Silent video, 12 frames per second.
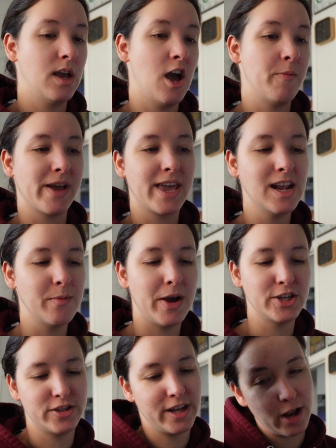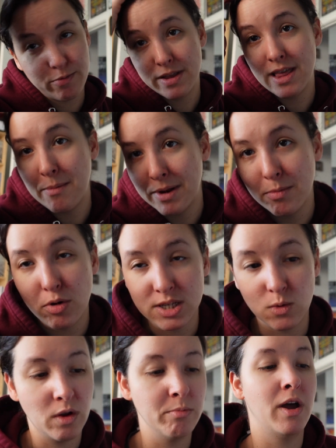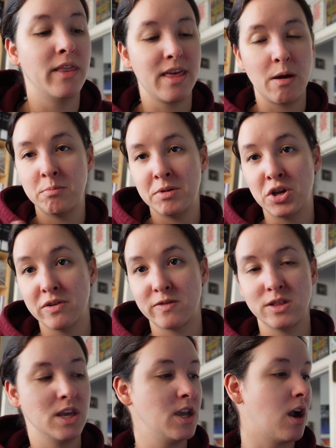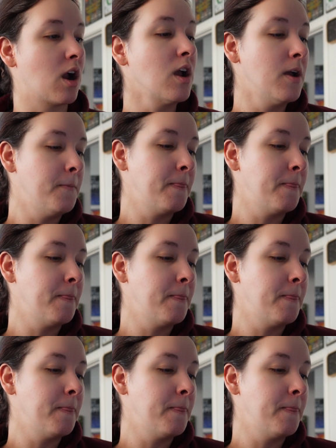I can't imagine that I'd read that many books in 1 month. That would be good for the year.